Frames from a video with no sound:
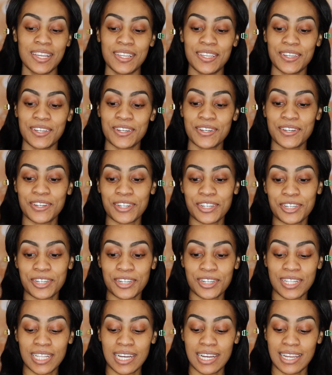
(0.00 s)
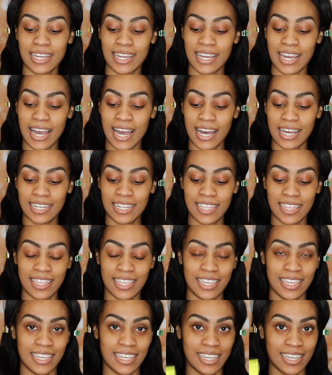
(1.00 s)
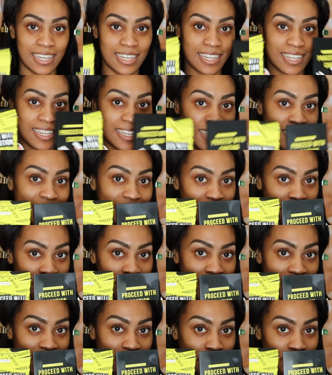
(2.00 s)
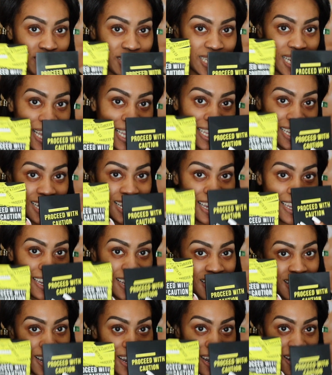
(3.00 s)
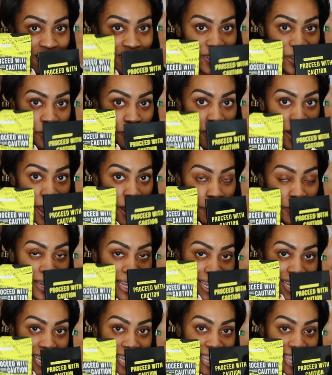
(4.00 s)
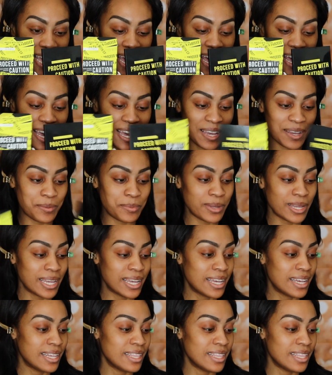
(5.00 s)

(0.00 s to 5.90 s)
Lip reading: your girl got the Makeupshayla and Colourpop collab,